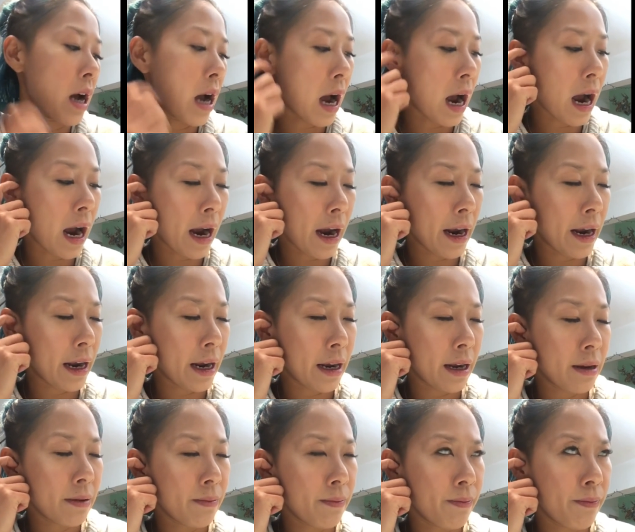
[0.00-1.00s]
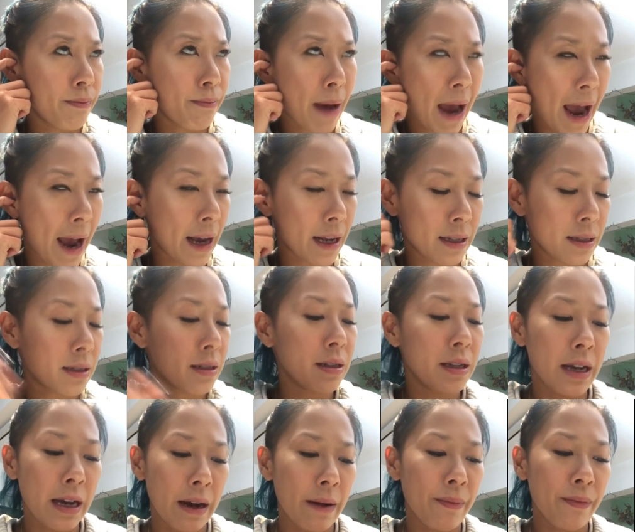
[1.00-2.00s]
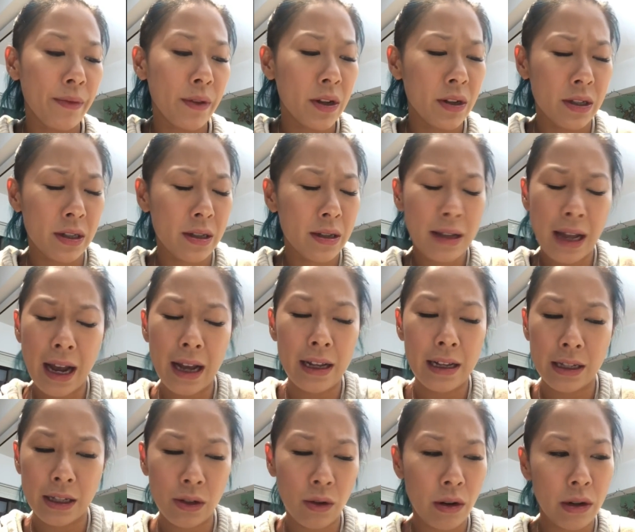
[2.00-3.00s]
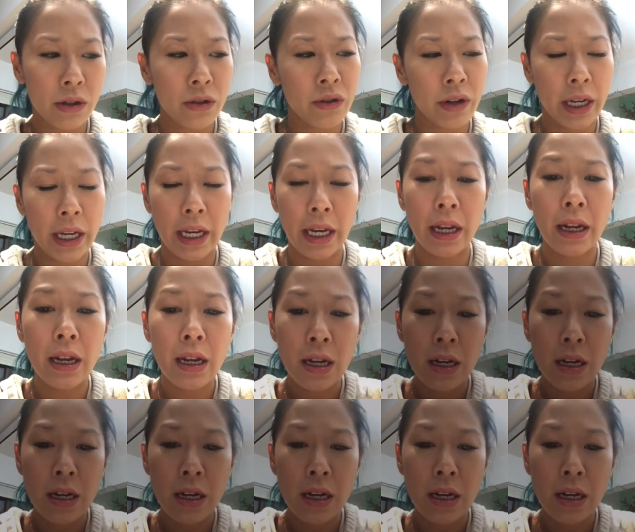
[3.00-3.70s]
eye bags, yeah, because that is quite tricky.